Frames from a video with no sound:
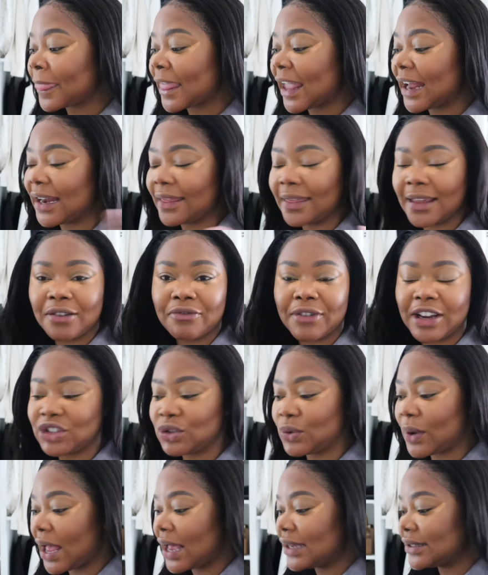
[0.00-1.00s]
And I think
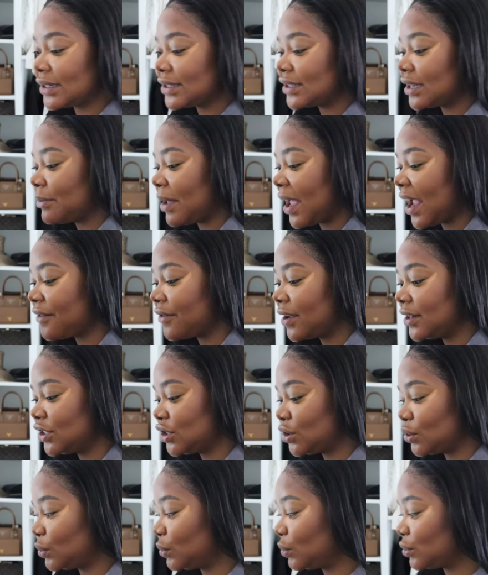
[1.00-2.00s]
Rachel has some errands
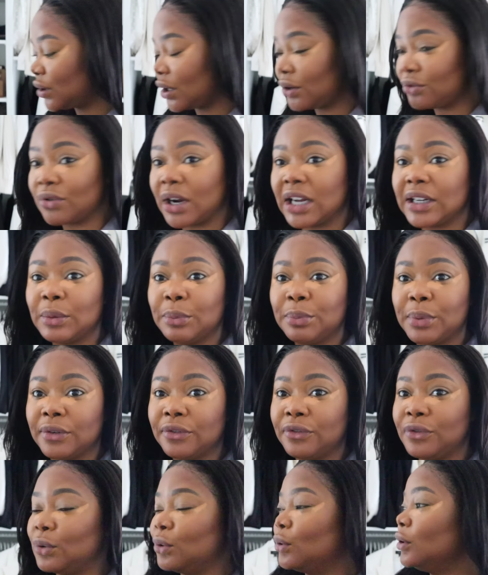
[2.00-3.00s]
to also run
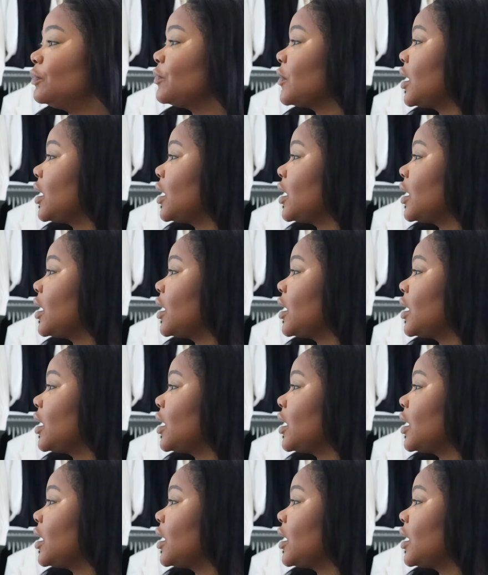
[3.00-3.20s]
before.